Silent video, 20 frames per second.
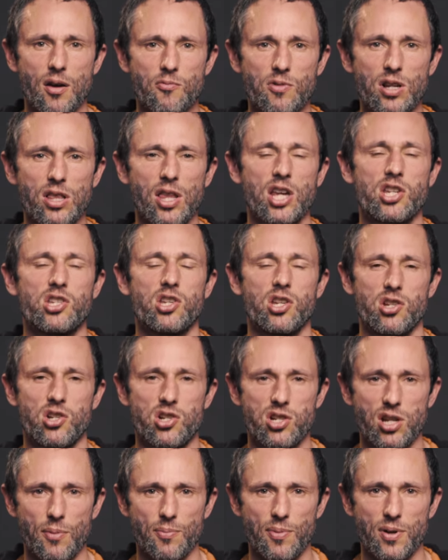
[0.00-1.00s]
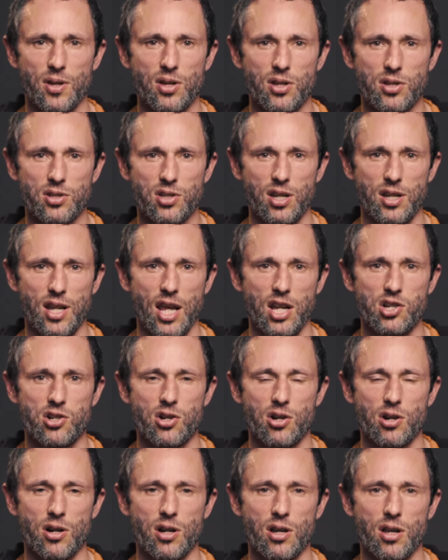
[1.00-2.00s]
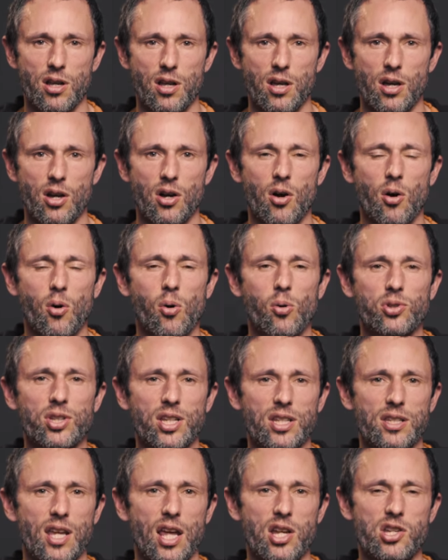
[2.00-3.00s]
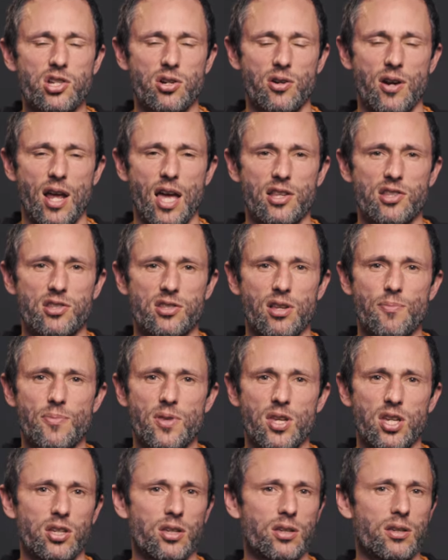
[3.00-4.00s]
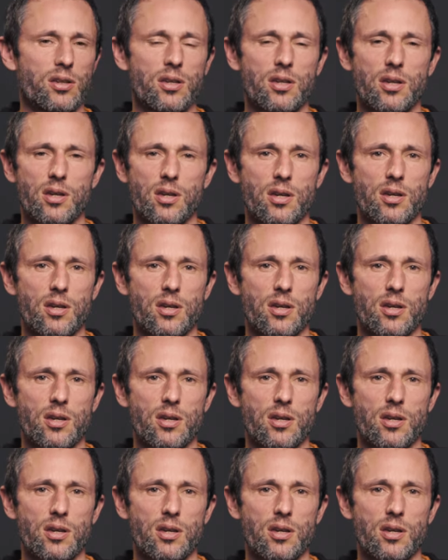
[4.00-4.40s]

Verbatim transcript: relationship to nature, holding nature as something